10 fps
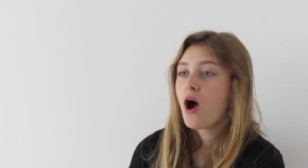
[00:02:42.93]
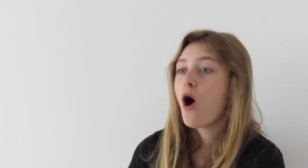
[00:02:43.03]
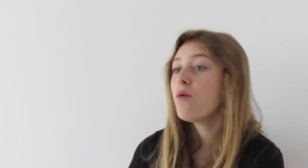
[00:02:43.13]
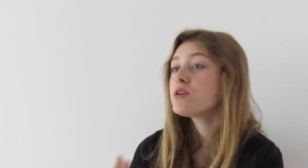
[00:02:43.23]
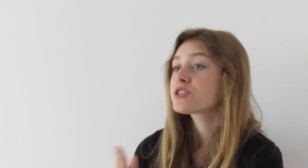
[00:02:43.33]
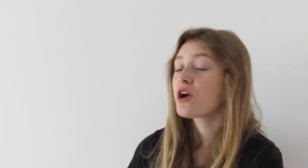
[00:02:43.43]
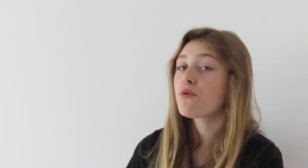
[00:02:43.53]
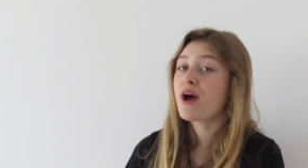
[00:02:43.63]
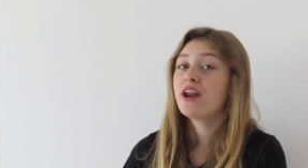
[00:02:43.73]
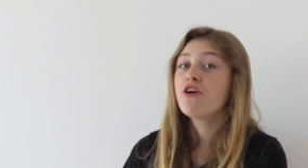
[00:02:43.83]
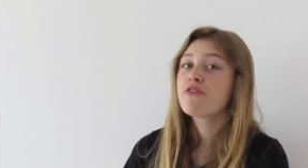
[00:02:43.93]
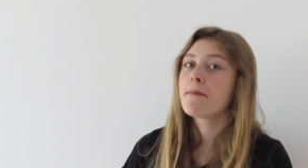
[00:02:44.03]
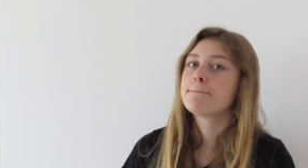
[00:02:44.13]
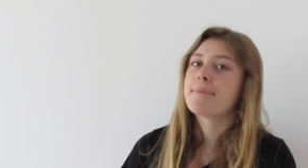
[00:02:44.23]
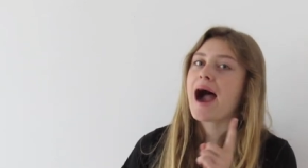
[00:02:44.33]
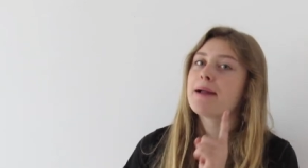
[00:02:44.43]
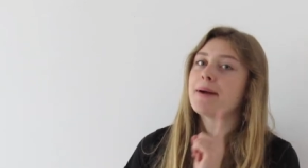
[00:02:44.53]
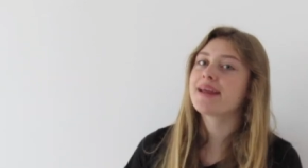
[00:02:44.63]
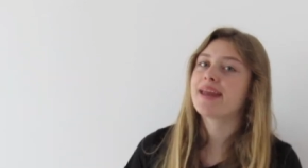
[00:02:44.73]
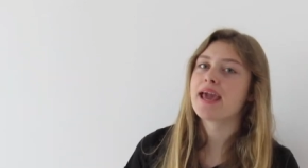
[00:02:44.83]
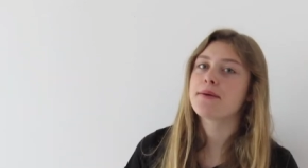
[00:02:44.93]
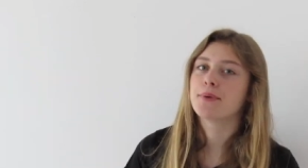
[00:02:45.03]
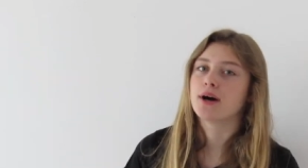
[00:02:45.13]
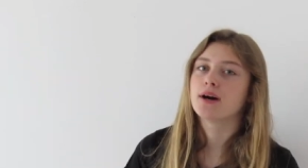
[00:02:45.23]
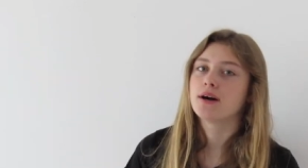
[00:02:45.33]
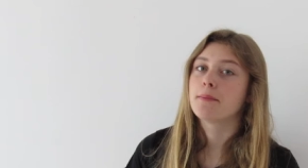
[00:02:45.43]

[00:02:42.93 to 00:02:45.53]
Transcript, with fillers: Almost got run over by my neighbor.